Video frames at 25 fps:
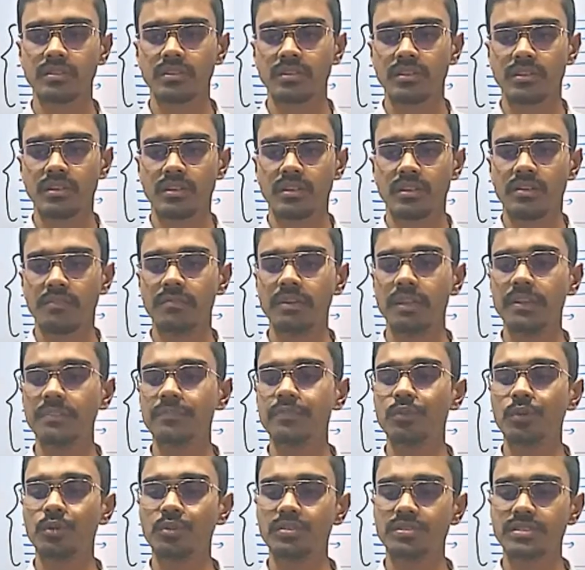When
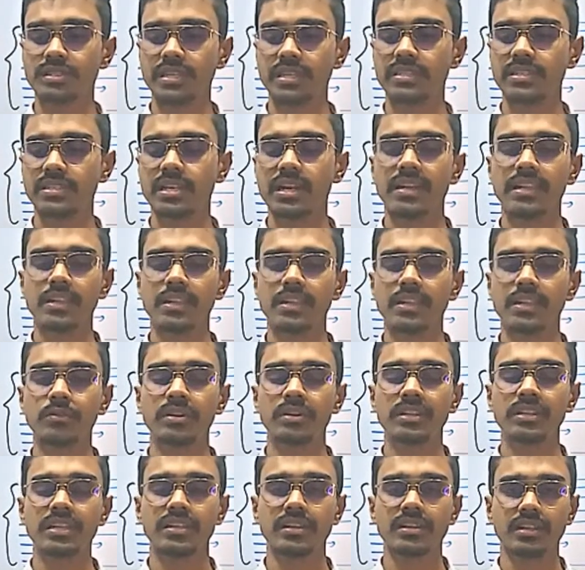force is
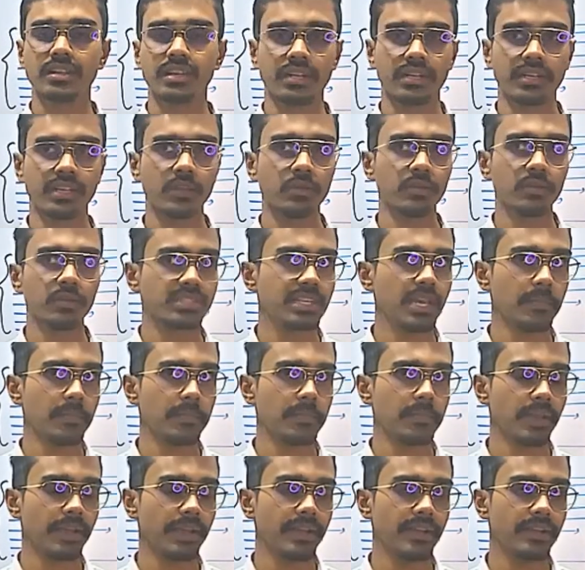continuously applied.
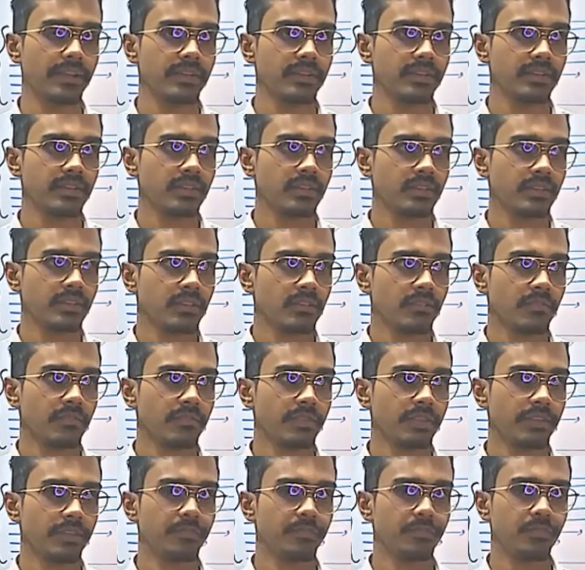When
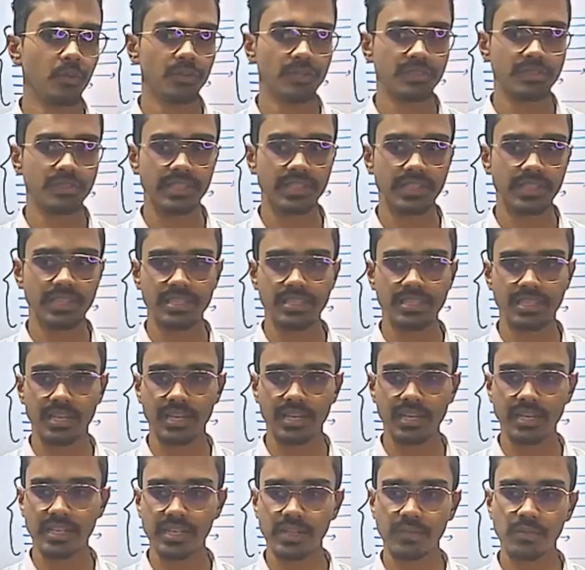force is
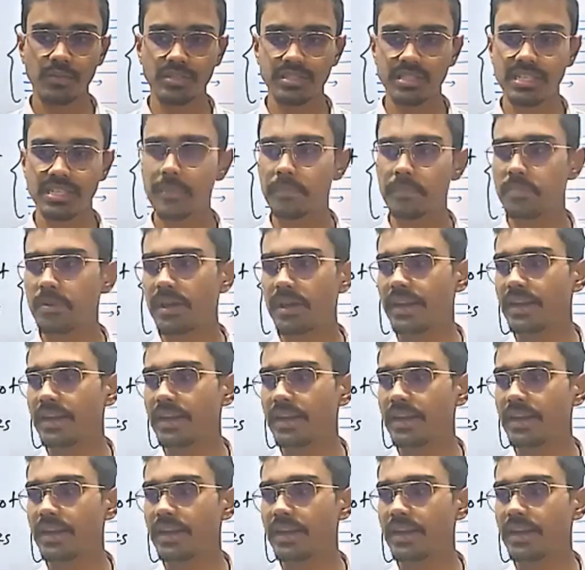continuously applied.